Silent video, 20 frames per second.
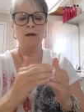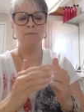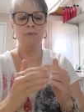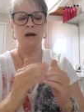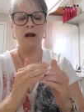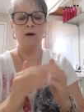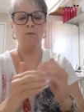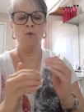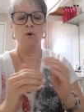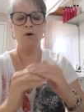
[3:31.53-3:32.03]
but
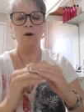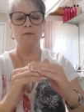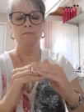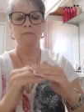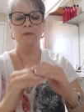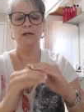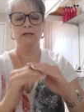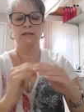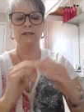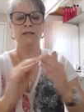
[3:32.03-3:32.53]
I want to
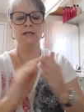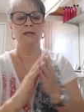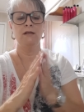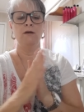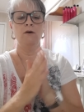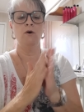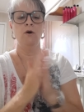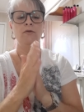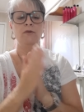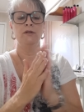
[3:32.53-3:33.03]
mix it
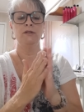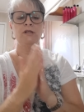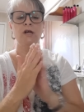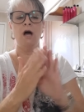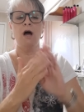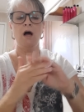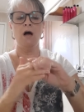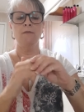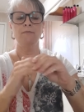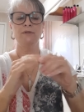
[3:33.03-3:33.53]
on the
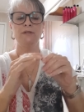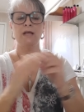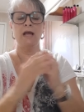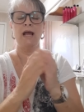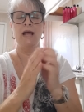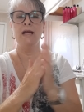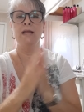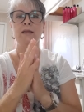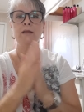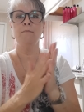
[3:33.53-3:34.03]
tops
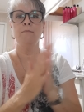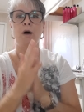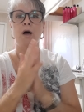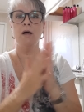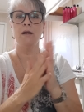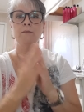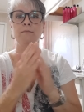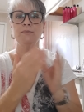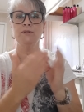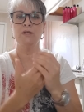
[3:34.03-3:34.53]
and the
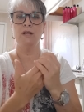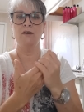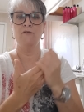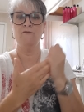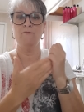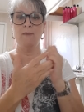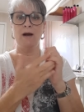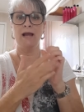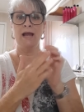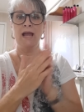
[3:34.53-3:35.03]
bottoms
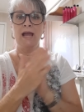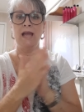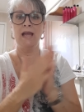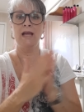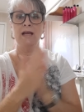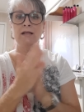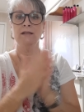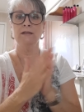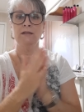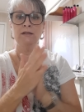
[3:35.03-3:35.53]
of my
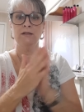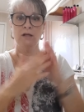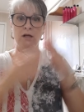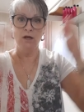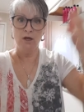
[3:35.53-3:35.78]
hands,